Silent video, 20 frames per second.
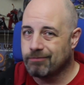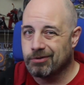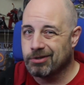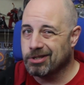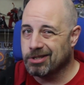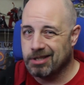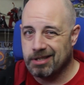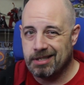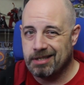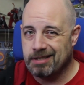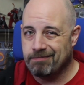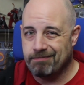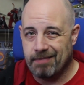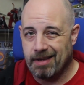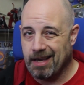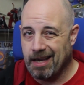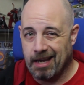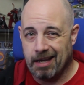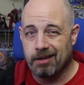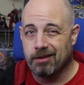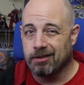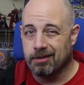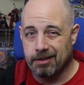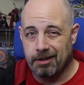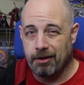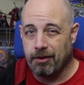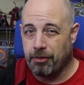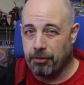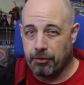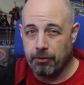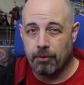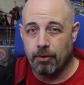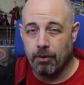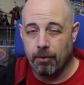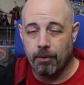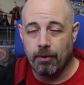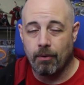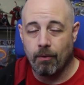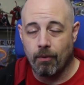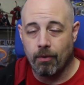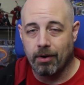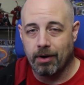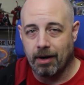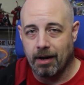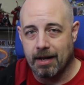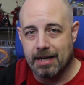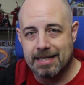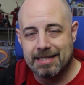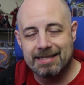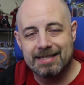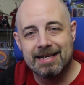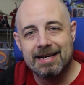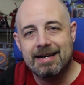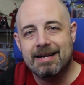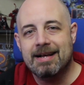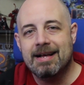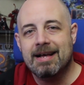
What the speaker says: really anal and thorough and organized.